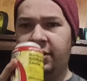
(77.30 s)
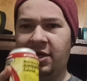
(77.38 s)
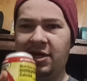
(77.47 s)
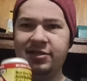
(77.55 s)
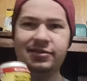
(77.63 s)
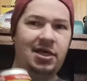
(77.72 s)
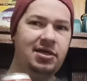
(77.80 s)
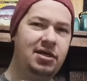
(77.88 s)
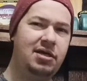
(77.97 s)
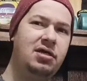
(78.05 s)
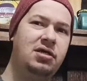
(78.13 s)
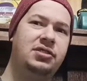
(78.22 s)
It has
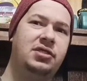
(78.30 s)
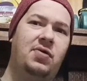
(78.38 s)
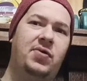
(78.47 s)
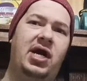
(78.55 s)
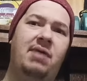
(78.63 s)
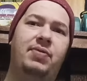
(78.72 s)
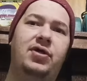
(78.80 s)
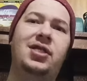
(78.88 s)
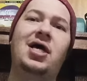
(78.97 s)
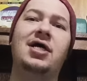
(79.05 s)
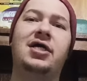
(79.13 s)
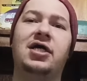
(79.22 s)
a sour
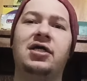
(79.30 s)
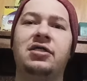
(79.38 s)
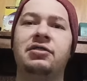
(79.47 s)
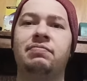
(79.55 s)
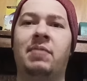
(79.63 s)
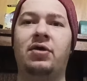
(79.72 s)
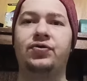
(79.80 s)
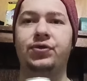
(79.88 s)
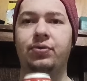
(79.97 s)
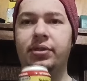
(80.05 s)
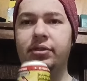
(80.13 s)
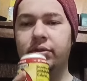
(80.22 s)
apple like smell
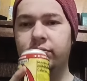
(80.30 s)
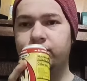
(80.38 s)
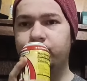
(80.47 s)
to it.